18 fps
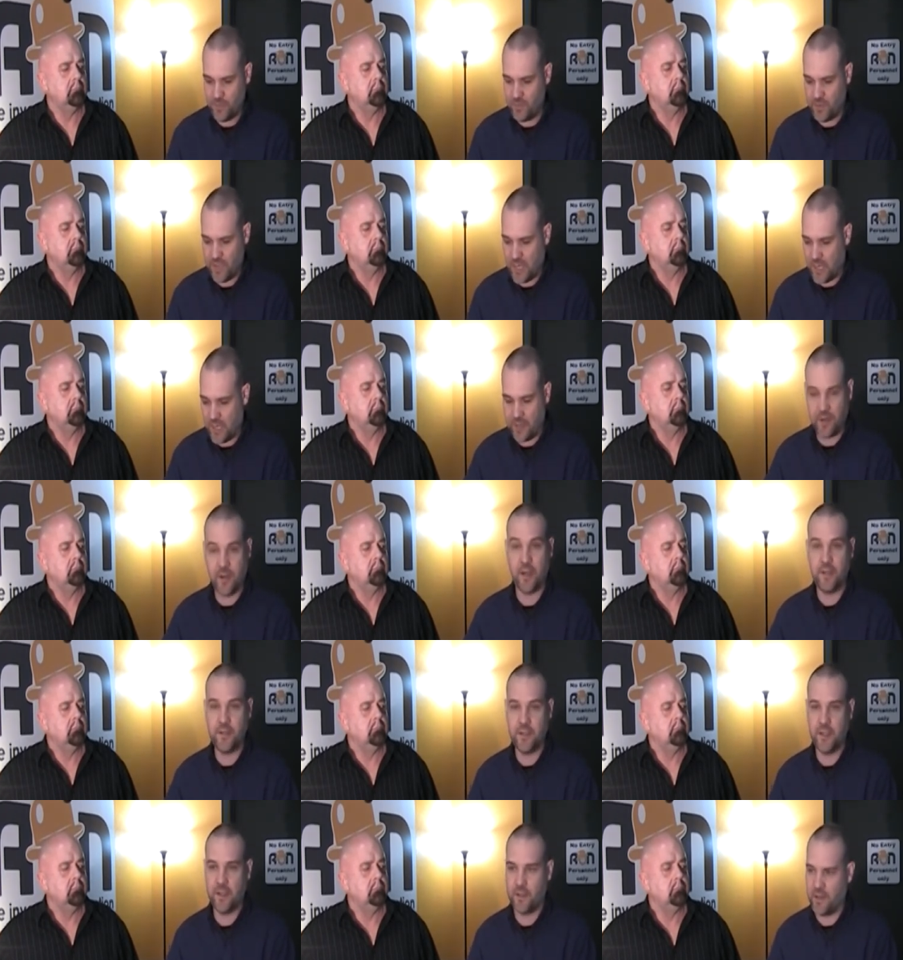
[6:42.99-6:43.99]
Speaker 1: Uh, an
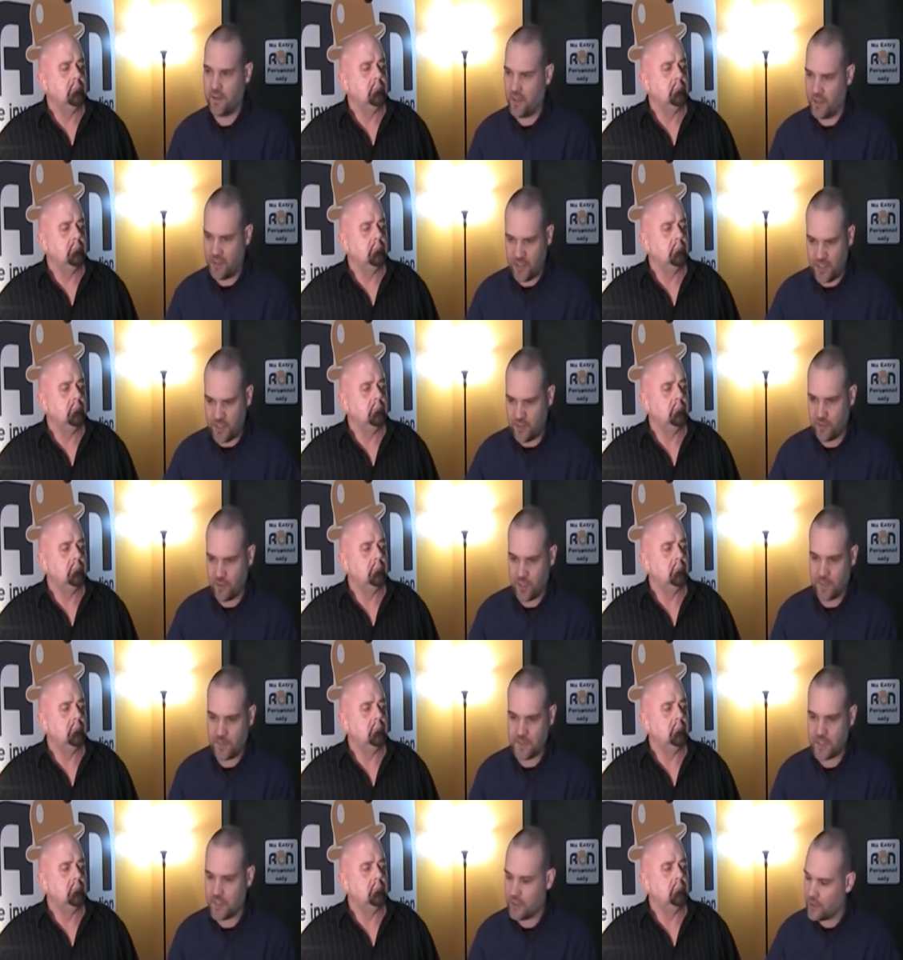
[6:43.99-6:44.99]
idea. He, he, called up
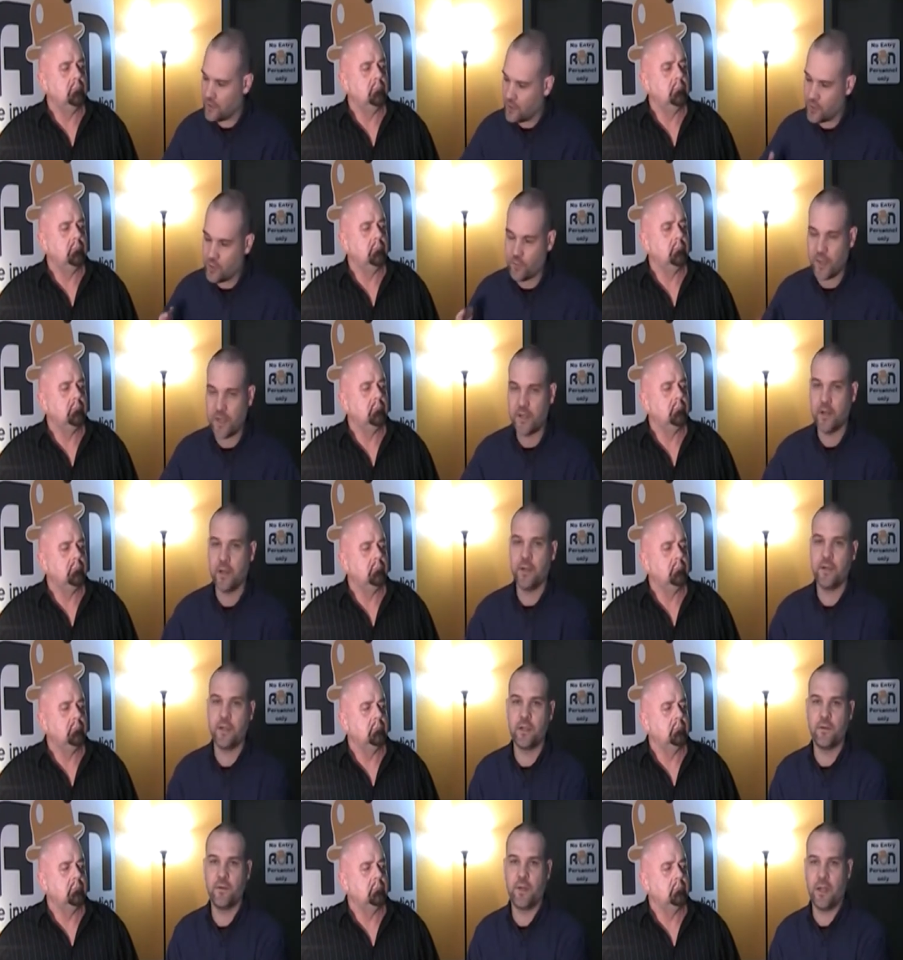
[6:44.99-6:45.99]
and said, "I've got a great
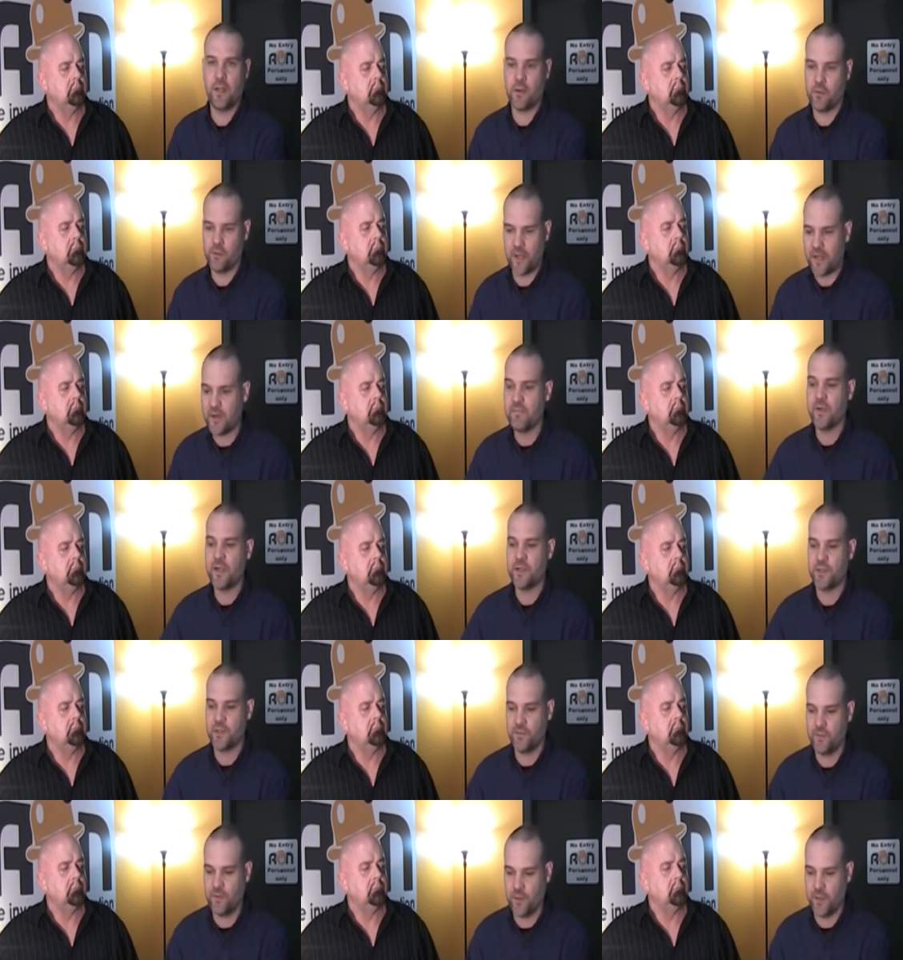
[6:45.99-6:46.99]
idea, a great
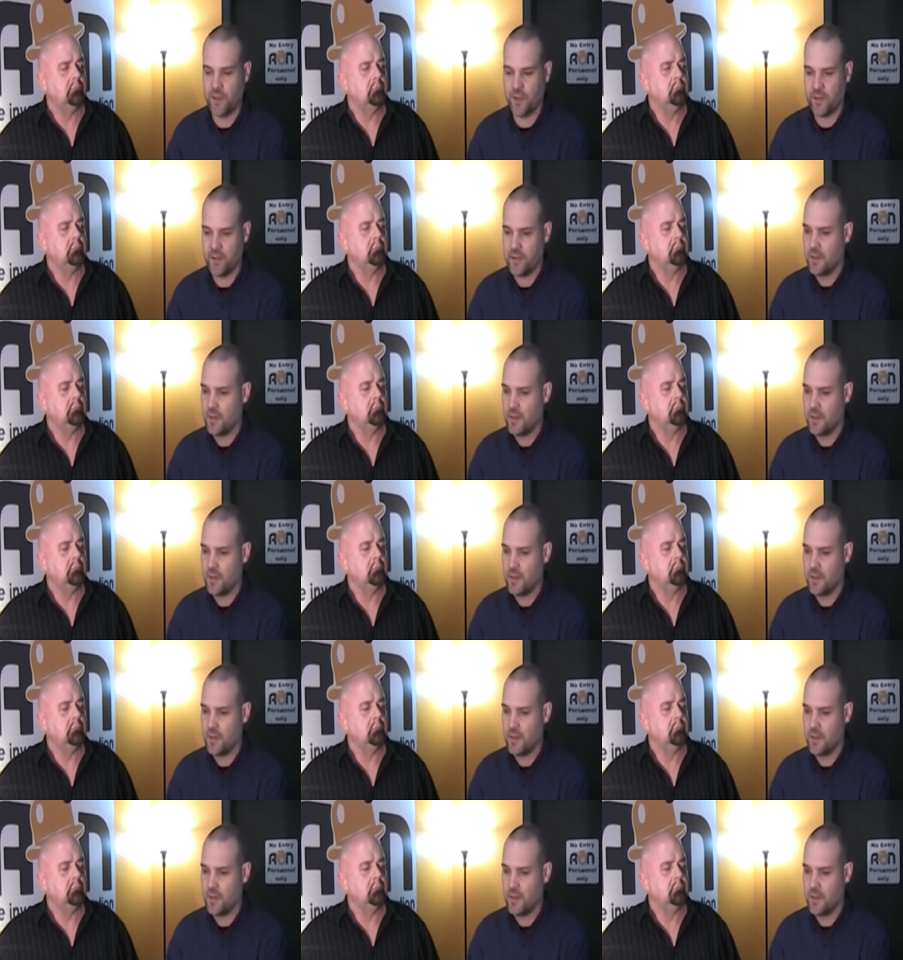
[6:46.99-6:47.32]
invention for you."